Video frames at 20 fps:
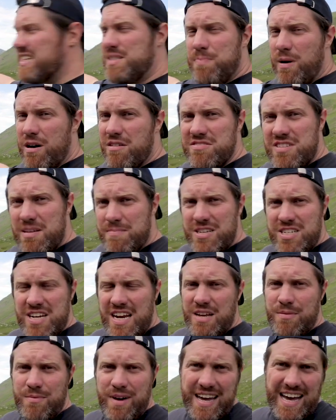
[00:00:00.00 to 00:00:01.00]
exposed image
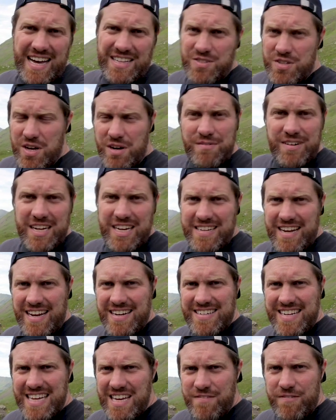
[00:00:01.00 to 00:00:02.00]
anyway. I don't need
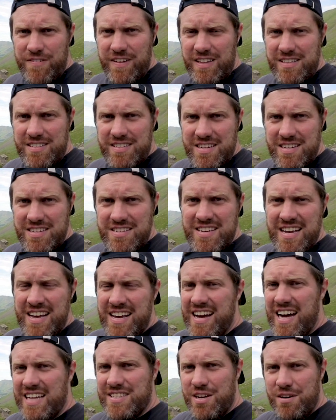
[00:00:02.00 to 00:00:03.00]
ND filters.
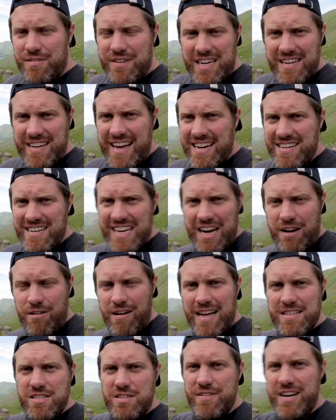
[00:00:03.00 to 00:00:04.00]
I don't need ND
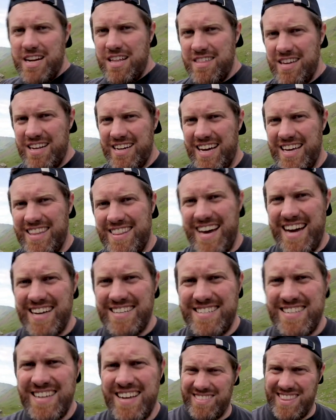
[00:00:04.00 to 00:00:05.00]
grads or anything like
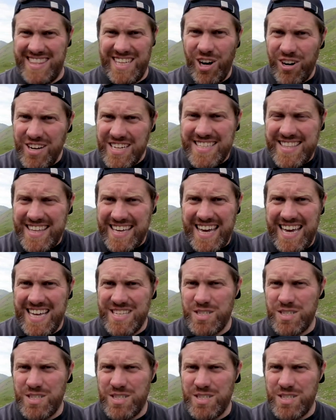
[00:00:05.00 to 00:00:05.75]
that. The honest thing